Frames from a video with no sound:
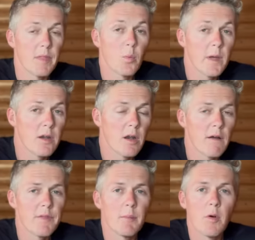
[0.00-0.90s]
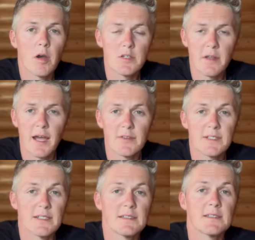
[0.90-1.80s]
The winner of the Modular
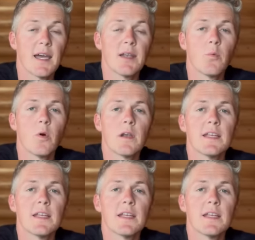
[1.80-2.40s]
Housing Design Award